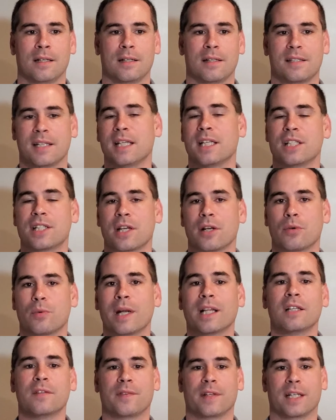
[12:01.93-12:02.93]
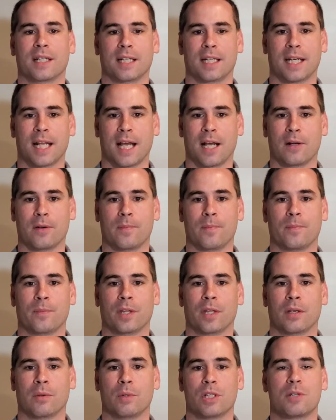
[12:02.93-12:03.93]
Sin is irrelevant now,
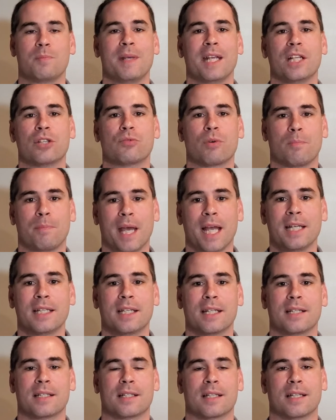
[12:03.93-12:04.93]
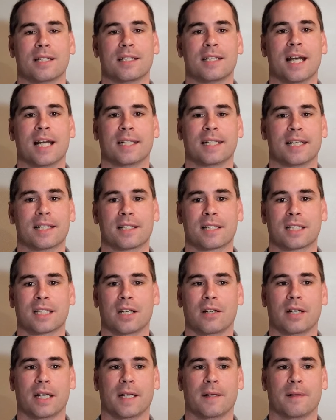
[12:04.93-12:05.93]
which means repentance is not
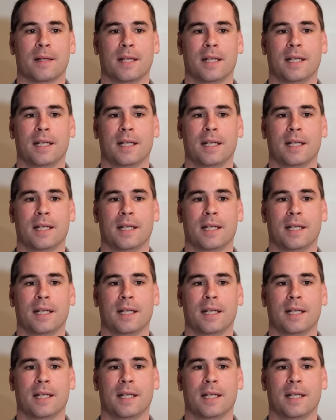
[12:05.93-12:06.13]
necessary.